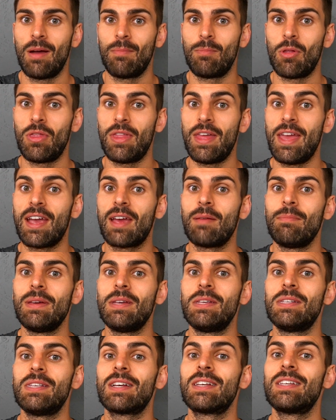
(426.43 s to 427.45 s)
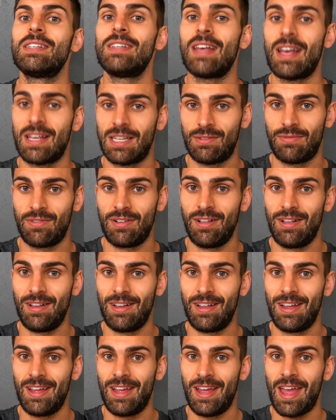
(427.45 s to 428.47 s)
But they can be successful,
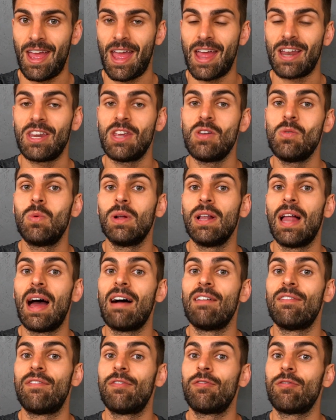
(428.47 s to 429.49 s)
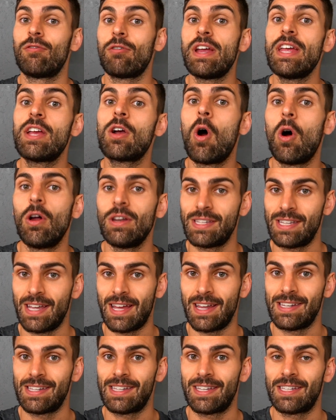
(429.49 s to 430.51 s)
and you will have free
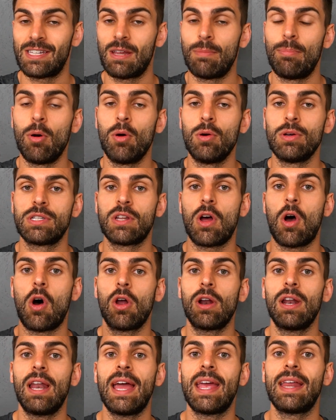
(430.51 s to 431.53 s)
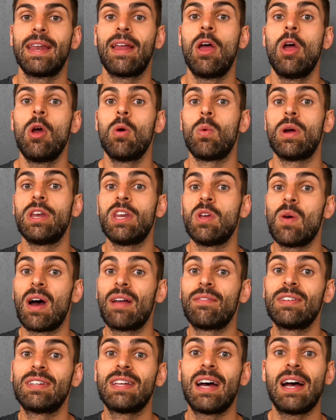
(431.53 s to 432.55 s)
content to post online when you
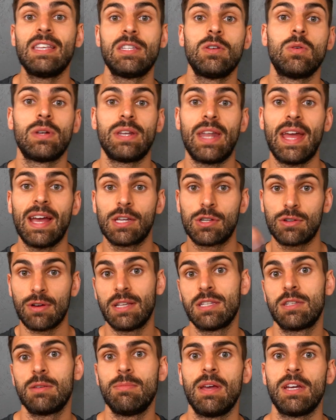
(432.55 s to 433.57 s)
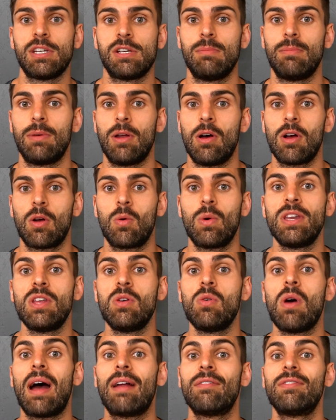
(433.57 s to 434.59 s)
advertise your next transformation block, when
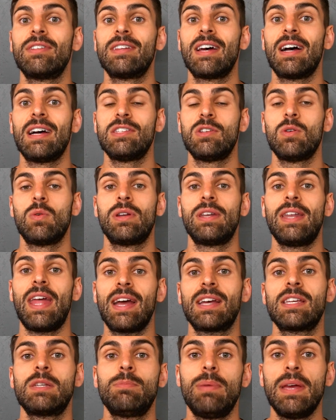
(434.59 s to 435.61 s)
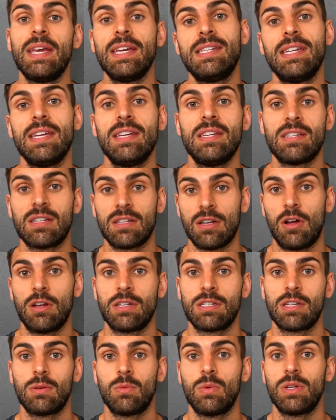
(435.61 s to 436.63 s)
you advertise your next P T
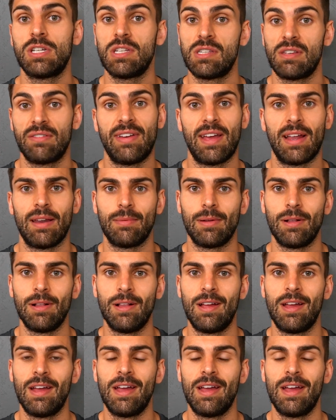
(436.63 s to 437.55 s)
slot, which is available.